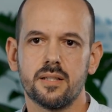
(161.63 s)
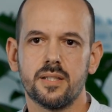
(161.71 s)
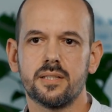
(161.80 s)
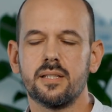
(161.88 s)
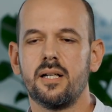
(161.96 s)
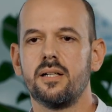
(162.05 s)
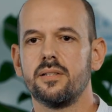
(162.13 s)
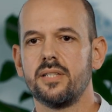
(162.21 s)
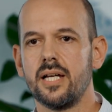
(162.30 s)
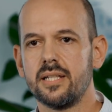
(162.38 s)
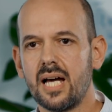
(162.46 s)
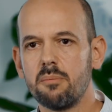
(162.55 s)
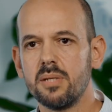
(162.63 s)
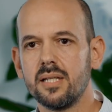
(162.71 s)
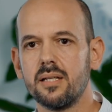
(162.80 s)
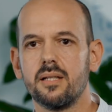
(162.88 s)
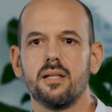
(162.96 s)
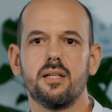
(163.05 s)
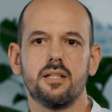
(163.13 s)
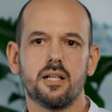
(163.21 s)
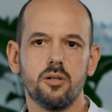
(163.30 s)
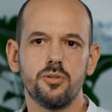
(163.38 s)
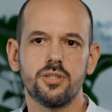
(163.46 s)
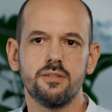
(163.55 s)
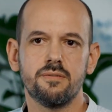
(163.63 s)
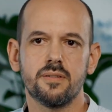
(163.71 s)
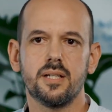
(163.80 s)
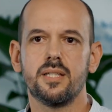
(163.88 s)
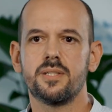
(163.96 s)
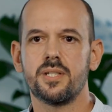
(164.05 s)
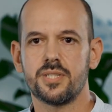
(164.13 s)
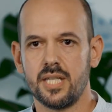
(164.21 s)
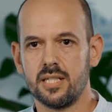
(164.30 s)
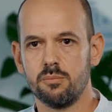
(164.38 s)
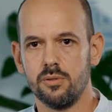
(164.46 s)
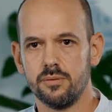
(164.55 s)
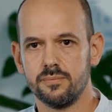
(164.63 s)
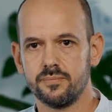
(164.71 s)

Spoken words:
that are dynamic, inclusive, and sustainable.